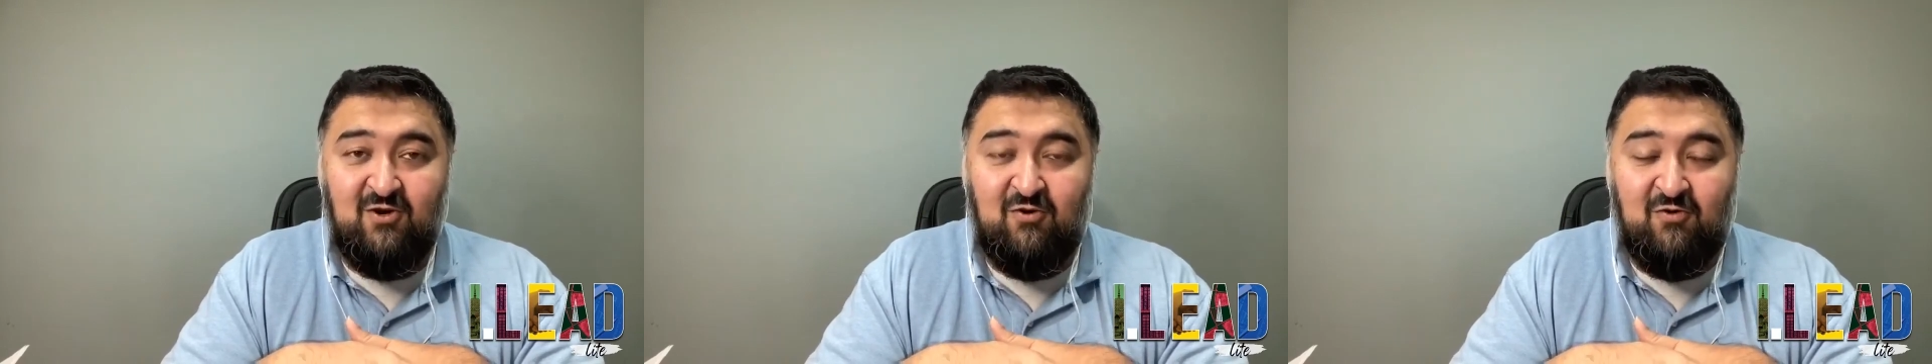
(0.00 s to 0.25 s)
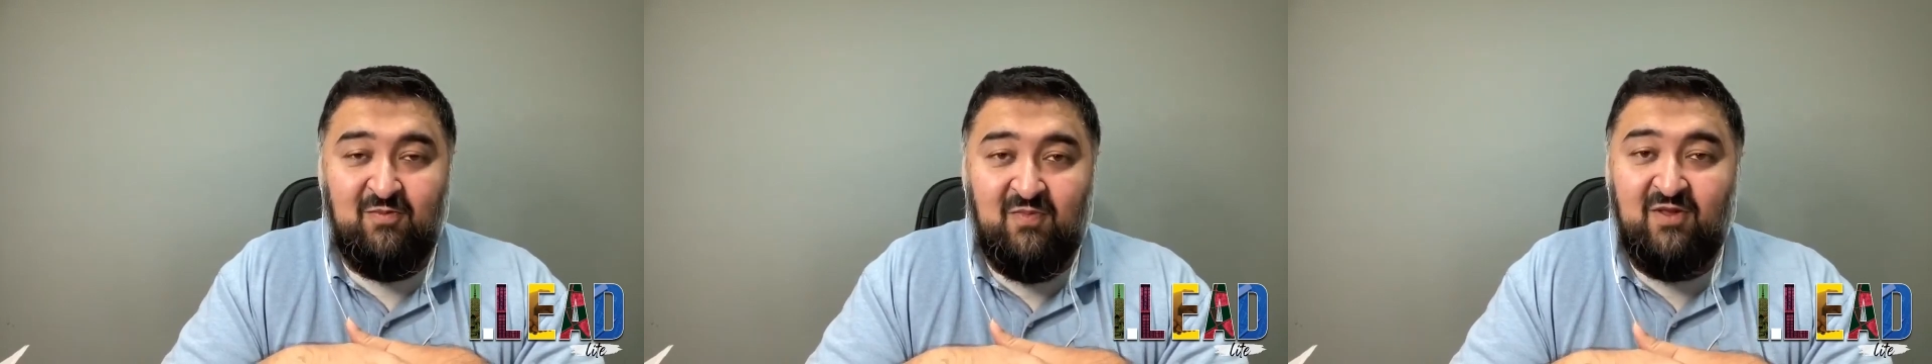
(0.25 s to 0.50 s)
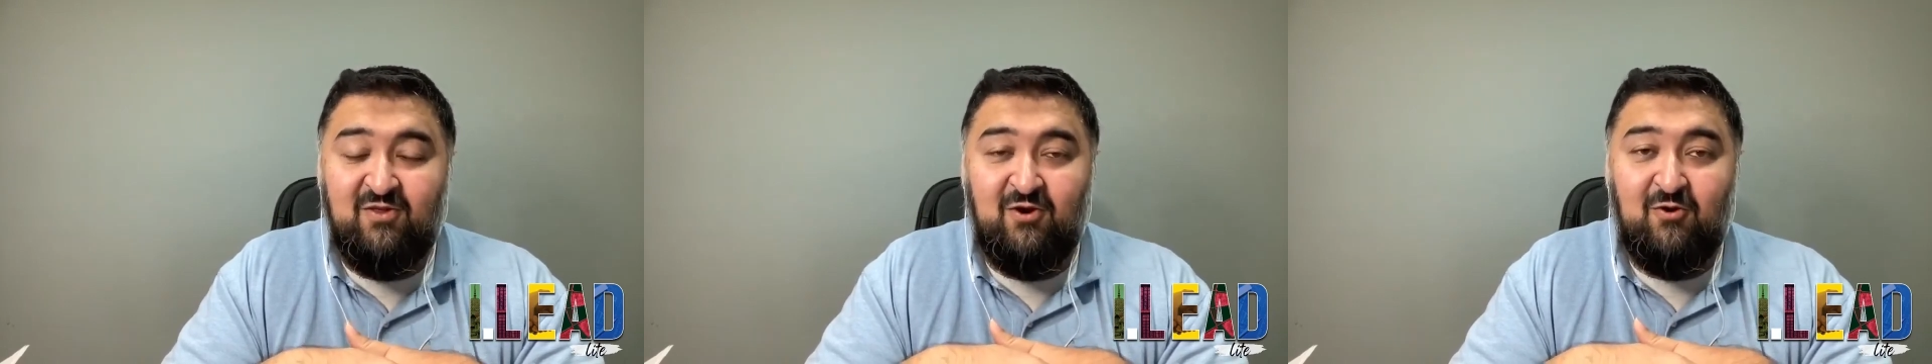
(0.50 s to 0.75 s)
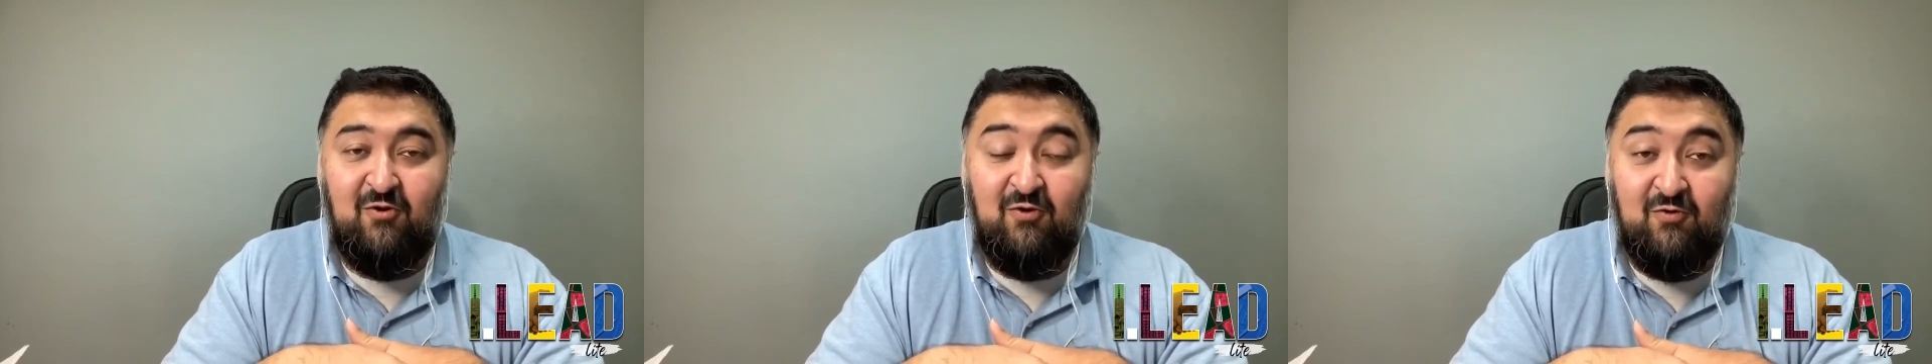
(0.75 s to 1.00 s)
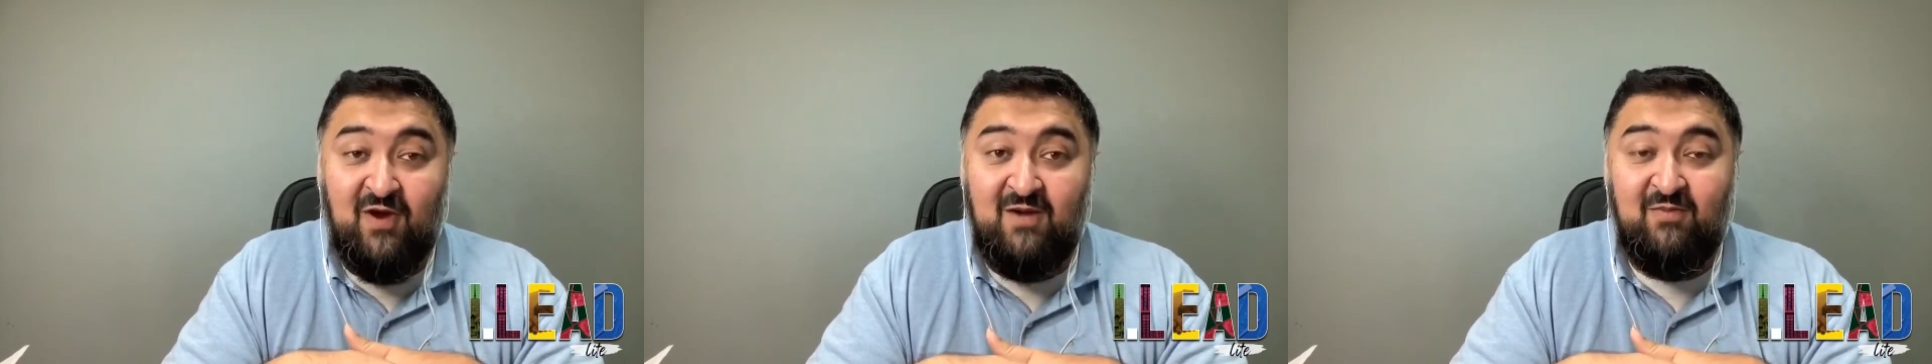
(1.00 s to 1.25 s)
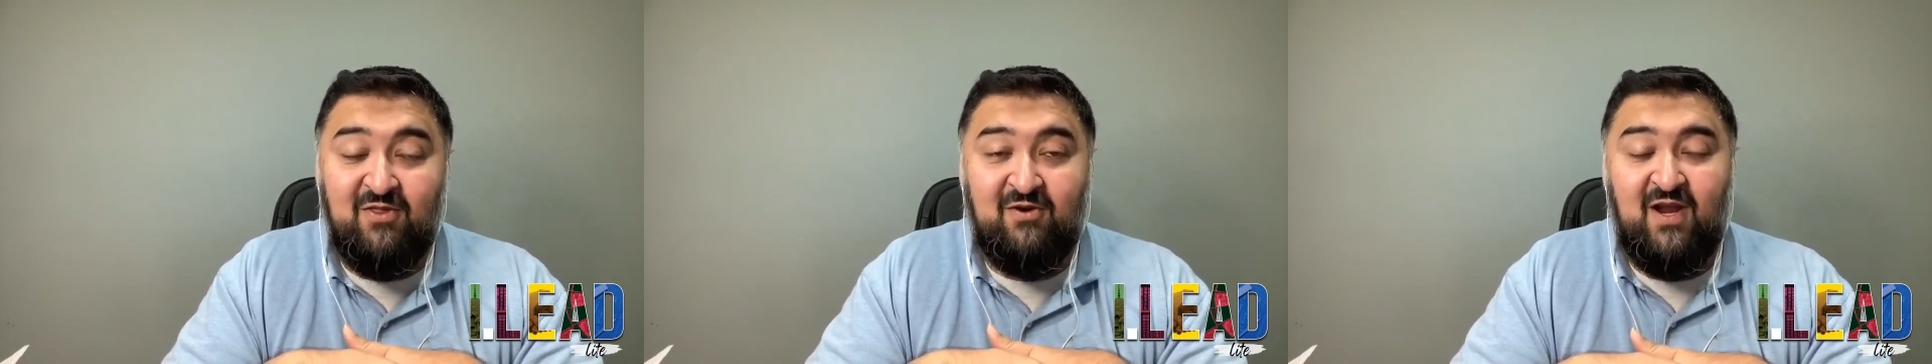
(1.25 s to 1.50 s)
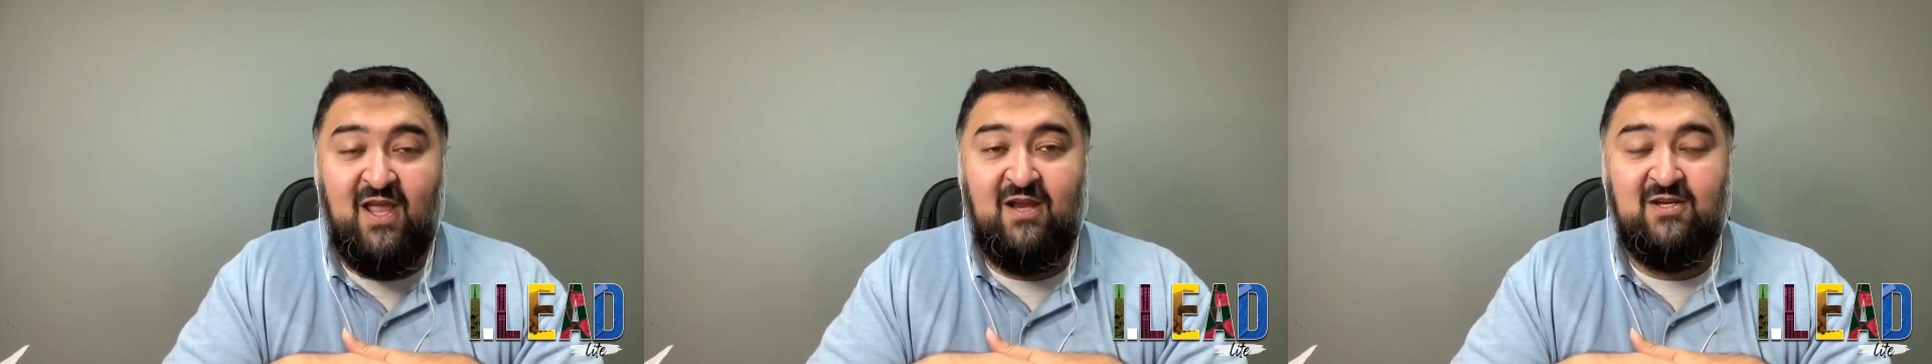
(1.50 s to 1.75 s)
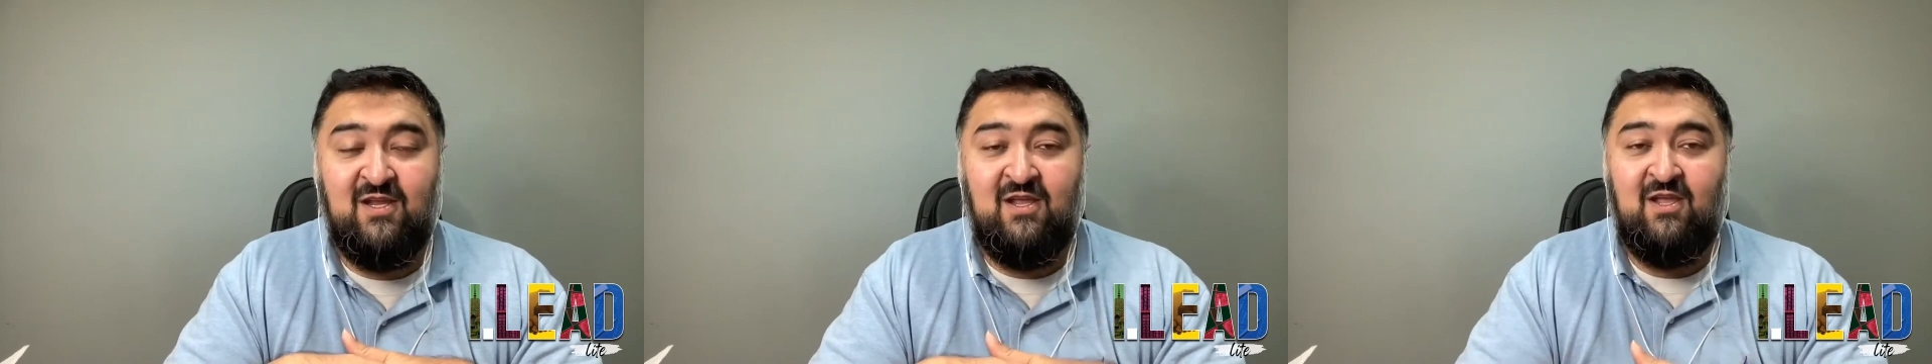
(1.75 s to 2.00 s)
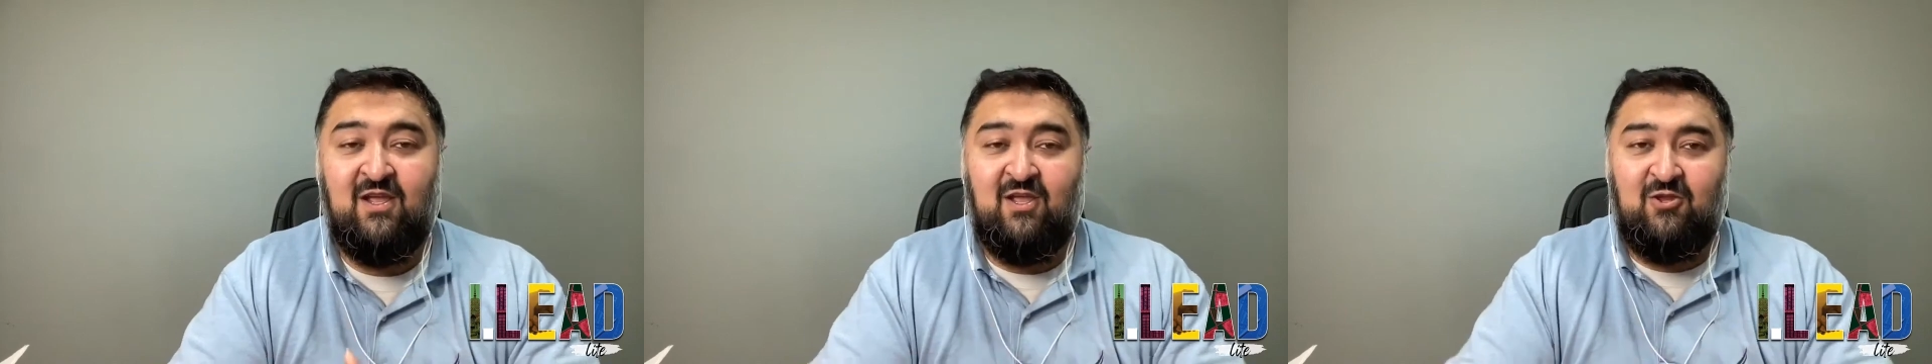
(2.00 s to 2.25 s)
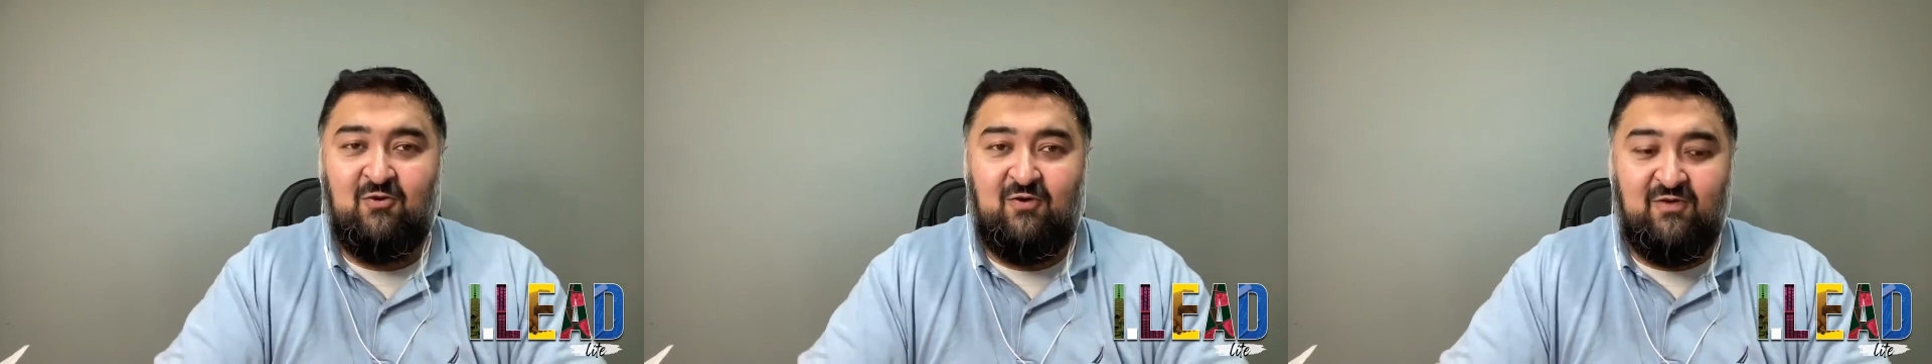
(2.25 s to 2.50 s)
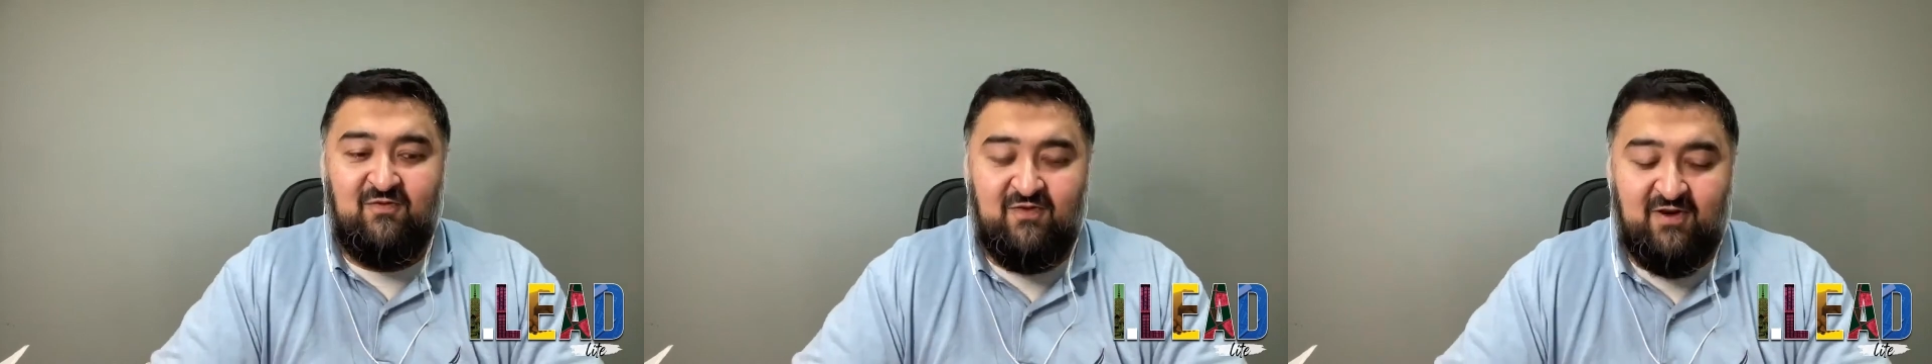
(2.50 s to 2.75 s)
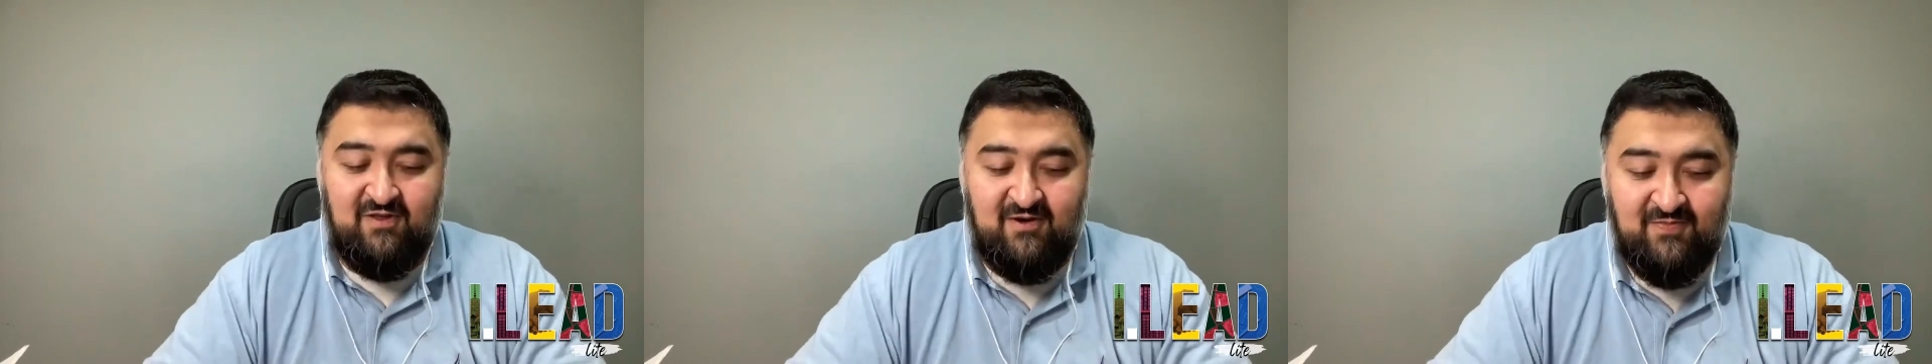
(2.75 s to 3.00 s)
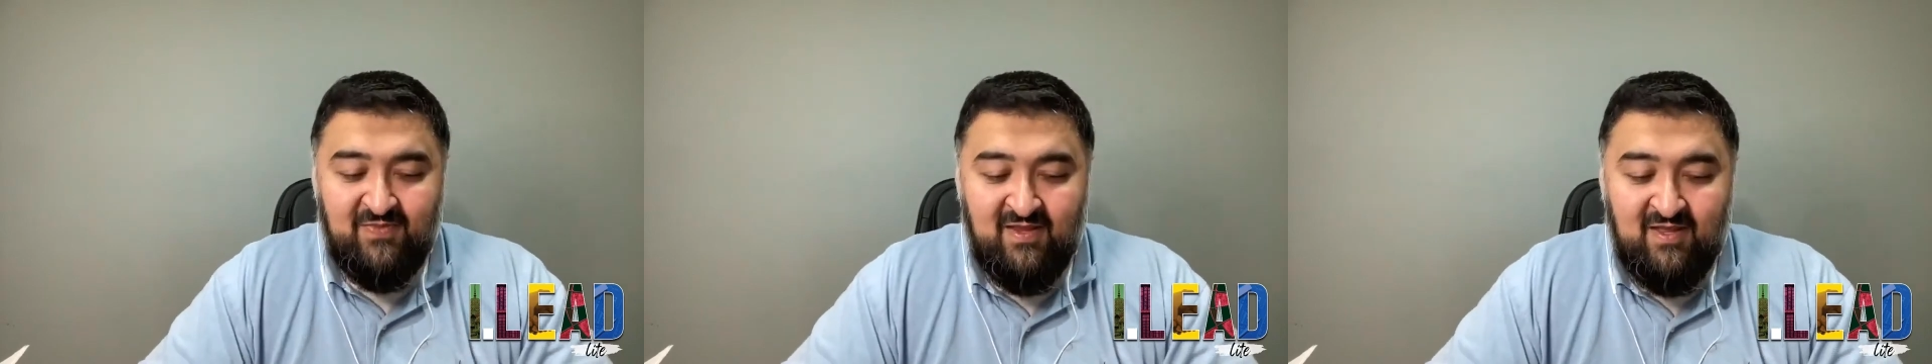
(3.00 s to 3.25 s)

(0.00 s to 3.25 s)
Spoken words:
your own mother, your own grandmother, and your own father.